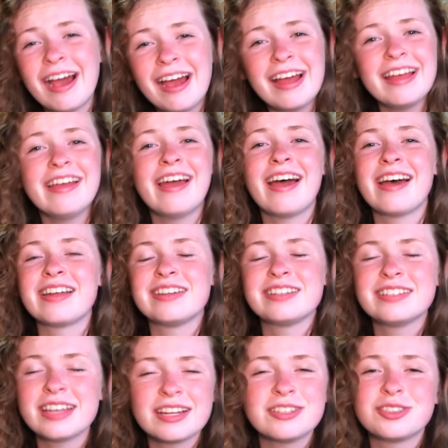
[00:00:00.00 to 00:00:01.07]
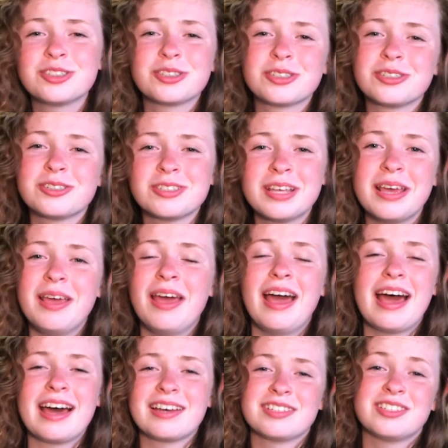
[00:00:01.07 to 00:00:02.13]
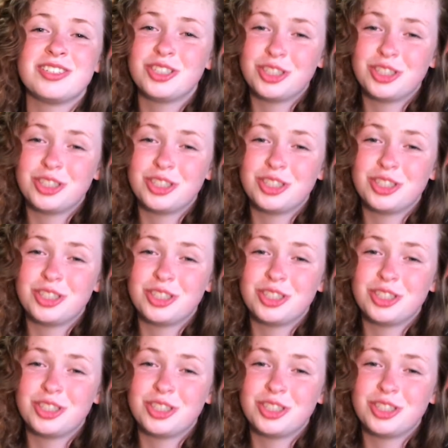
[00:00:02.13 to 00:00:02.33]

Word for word: I had dentures as a